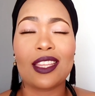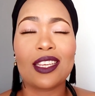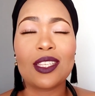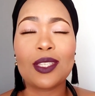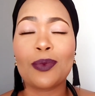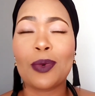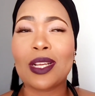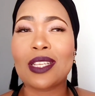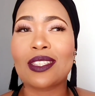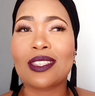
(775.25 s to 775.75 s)

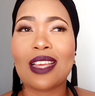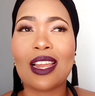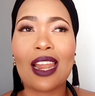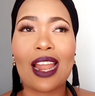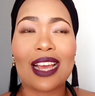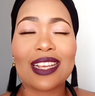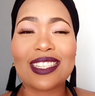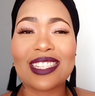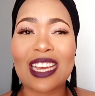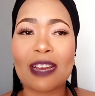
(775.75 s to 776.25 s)
This was the
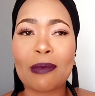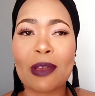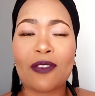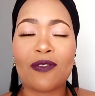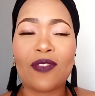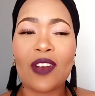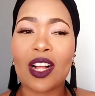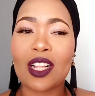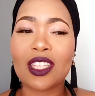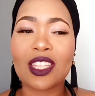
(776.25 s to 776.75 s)
last time I
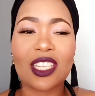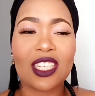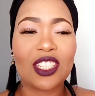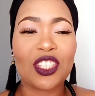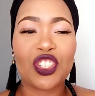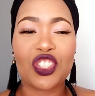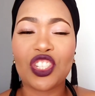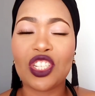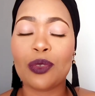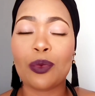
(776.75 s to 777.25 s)
felt these
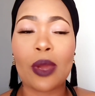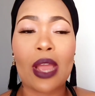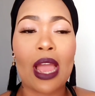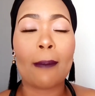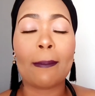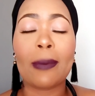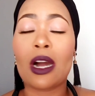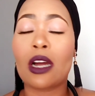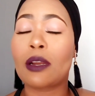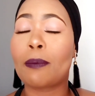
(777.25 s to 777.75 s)
jeans
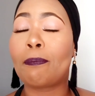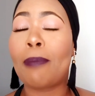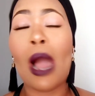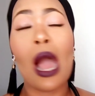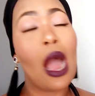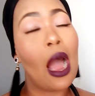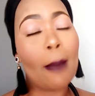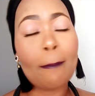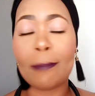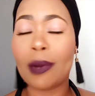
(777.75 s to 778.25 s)
about to
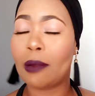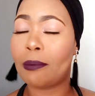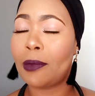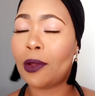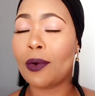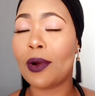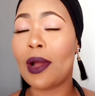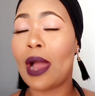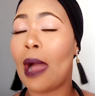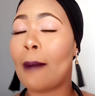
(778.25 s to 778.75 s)
pop on
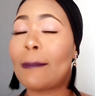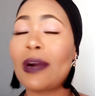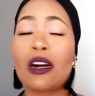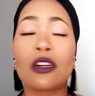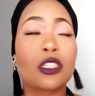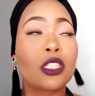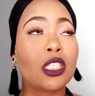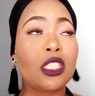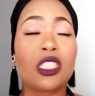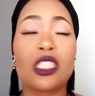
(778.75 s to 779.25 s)
me, were
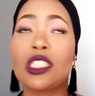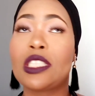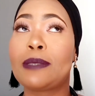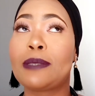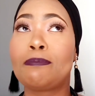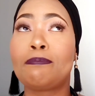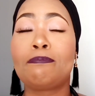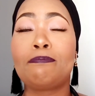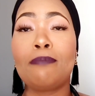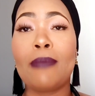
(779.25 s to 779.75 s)
about to just
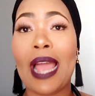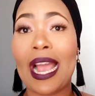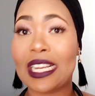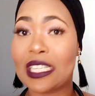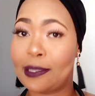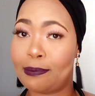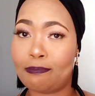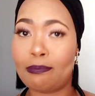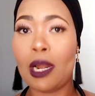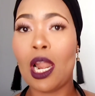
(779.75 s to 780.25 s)

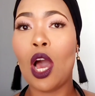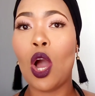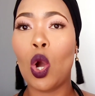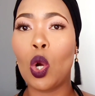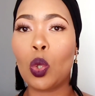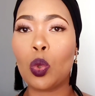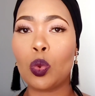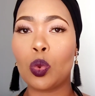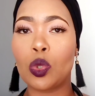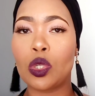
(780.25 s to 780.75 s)

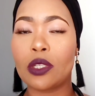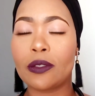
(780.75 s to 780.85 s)
explode.